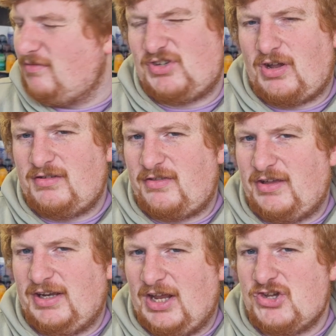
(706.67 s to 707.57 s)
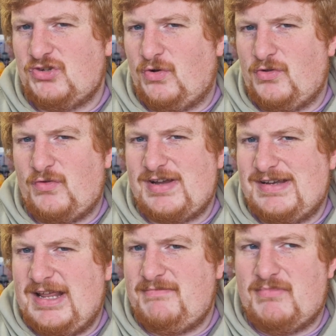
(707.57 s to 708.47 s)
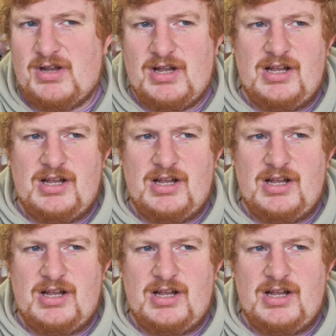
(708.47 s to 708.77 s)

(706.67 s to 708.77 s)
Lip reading: I'm starting to think it's not the right name.